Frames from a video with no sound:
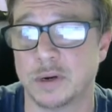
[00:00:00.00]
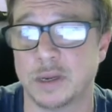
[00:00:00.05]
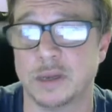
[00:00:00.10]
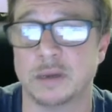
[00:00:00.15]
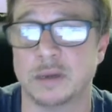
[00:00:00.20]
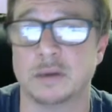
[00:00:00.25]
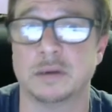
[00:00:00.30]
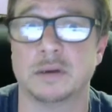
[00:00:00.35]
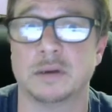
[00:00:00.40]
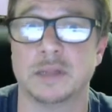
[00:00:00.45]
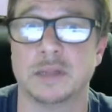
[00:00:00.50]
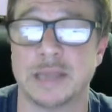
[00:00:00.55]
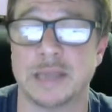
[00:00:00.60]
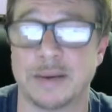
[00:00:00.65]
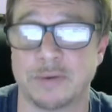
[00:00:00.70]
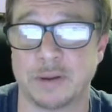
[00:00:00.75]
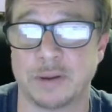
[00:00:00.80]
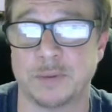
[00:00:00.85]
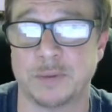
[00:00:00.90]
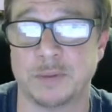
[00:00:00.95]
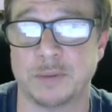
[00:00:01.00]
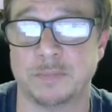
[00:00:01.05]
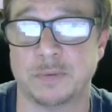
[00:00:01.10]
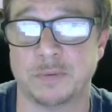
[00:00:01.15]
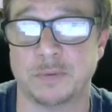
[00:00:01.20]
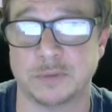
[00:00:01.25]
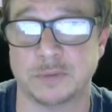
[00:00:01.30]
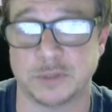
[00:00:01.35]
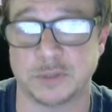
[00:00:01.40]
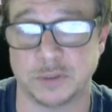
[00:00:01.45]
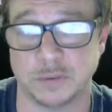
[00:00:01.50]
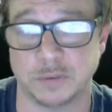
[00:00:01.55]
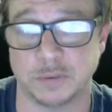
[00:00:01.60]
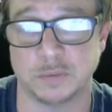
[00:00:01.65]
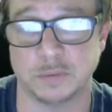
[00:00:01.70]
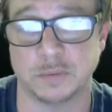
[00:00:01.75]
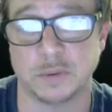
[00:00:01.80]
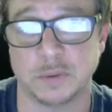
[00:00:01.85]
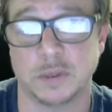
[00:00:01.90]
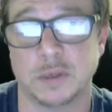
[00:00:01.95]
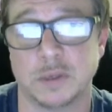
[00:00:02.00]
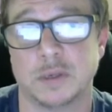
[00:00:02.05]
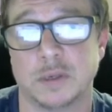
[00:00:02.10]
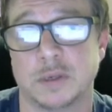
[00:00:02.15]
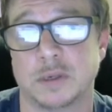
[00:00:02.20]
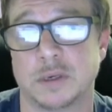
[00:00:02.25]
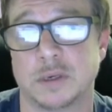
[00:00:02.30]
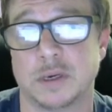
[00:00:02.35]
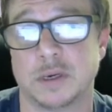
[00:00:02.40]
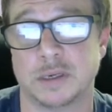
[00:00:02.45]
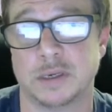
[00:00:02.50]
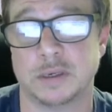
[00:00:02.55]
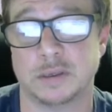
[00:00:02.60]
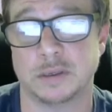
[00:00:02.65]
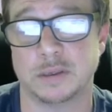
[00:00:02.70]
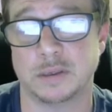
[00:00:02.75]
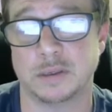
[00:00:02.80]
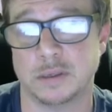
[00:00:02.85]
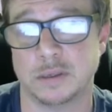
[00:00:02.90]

and allowing people to kind of